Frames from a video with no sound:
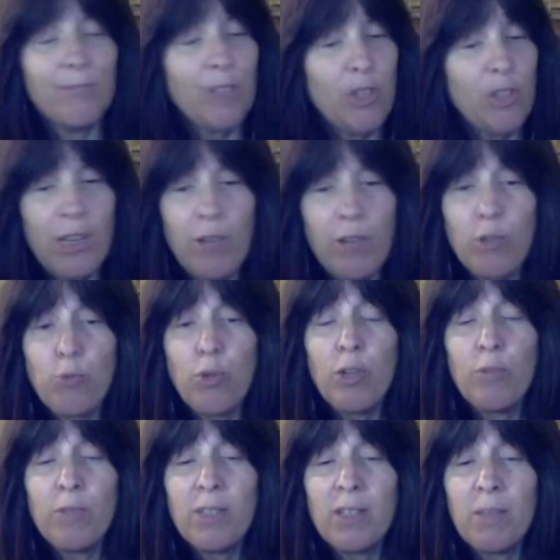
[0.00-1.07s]
The other day I was
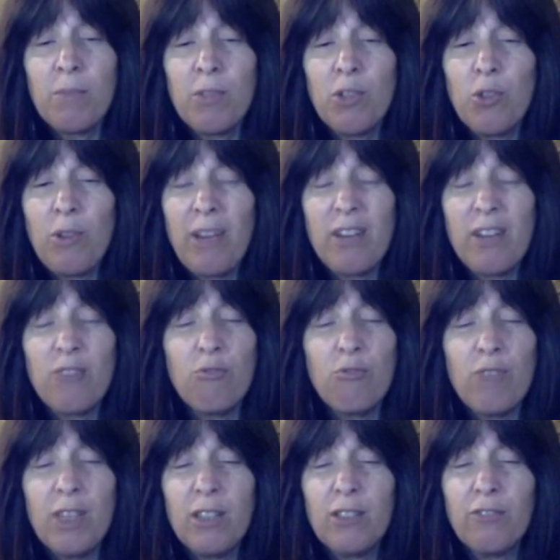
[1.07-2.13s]
working with someone who had a
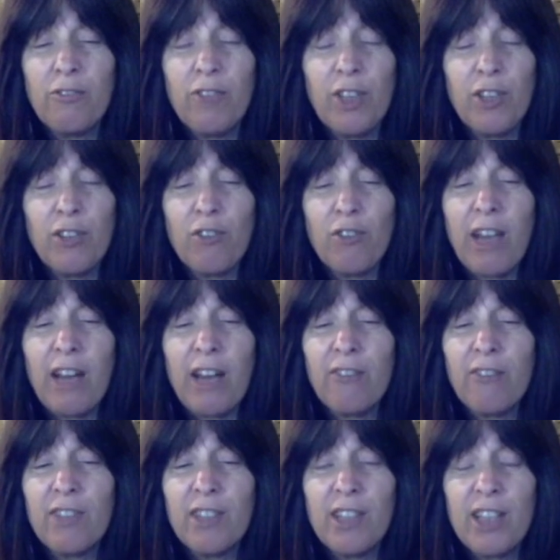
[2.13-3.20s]
real fear of
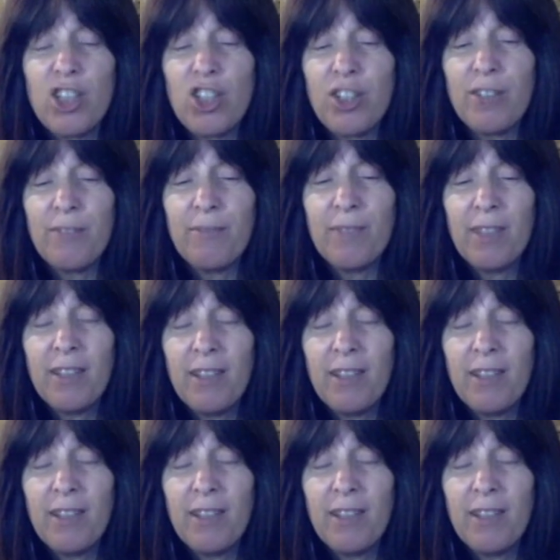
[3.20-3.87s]
confrontation.